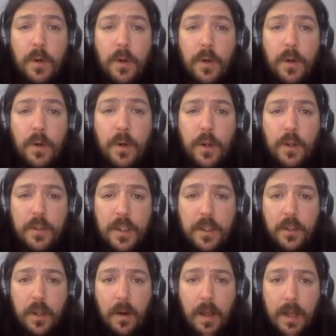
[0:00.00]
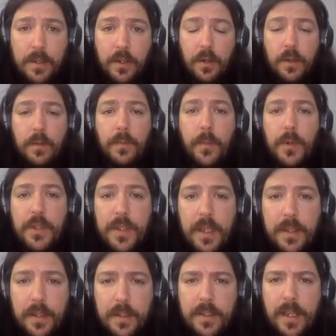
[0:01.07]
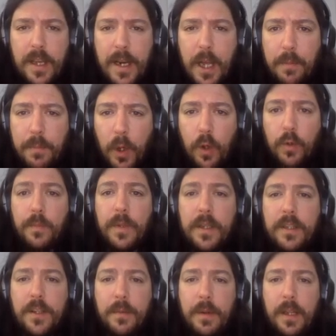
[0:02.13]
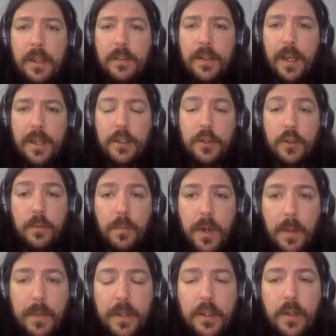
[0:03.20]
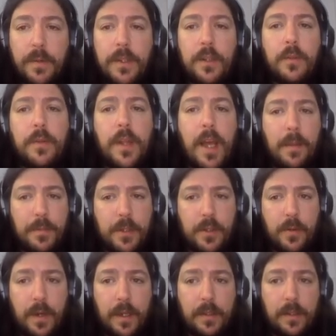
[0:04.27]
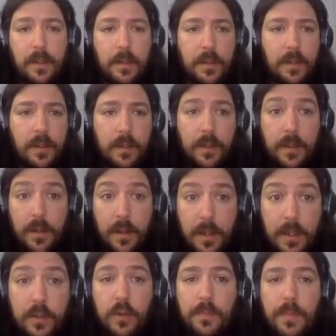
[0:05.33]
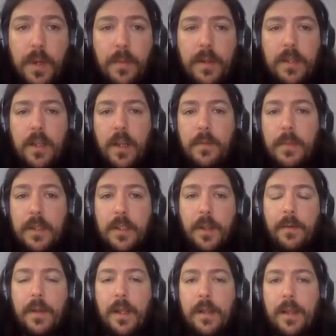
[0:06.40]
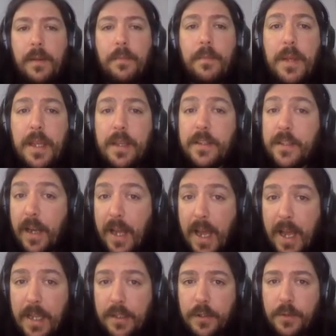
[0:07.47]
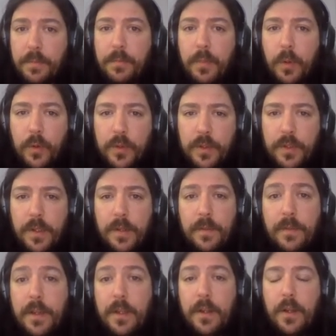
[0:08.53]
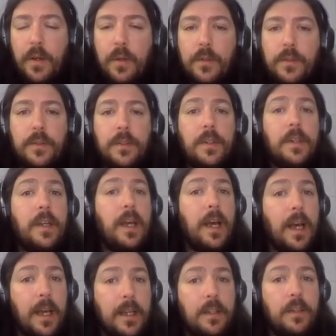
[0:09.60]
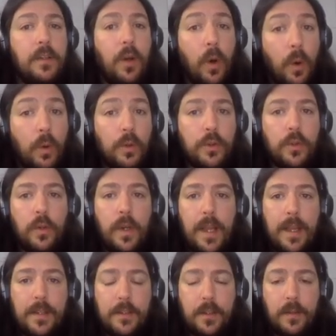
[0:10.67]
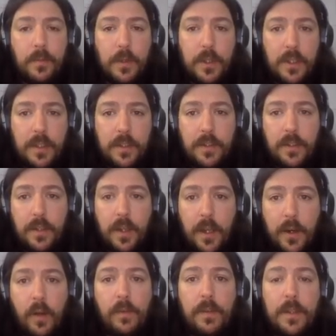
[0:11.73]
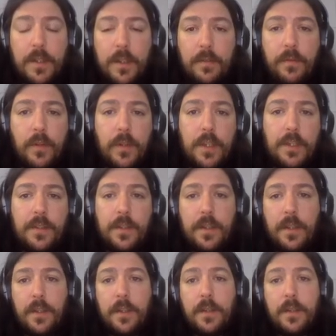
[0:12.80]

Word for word: synchronous interaction, presenters can upload material that is supplementary to the abstract. This supplementary material can be slides, posters, videos, and also links, which is a novelty for this year.